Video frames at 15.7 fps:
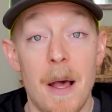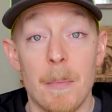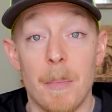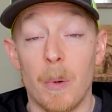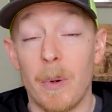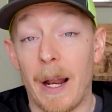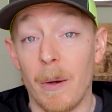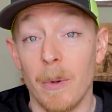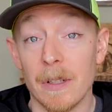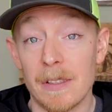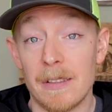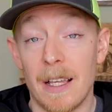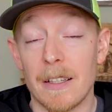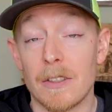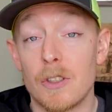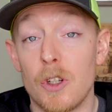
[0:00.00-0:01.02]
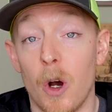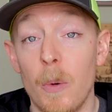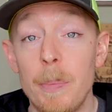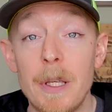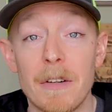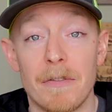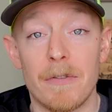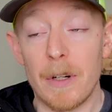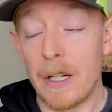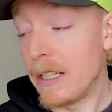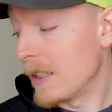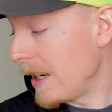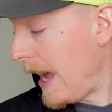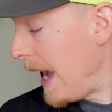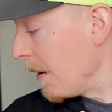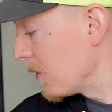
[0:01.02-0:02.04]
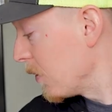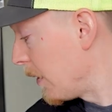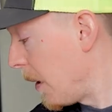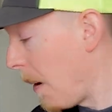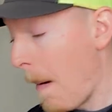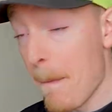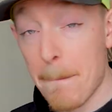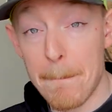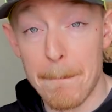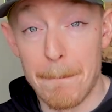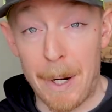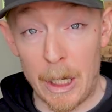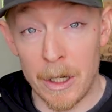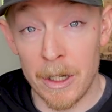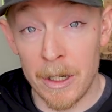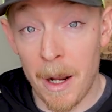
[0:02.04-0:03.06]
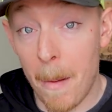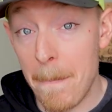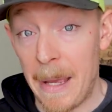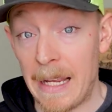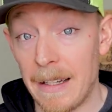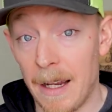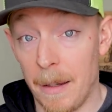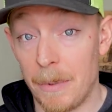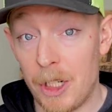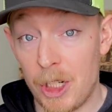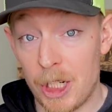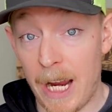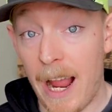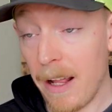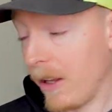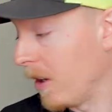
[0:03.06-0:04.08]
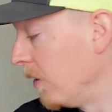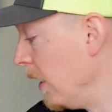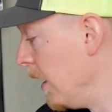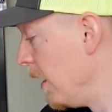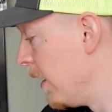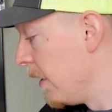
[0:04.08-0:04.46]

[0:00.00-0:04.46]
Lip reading: but what I will say is don't be afraid to absolutely burn a bait up shallow.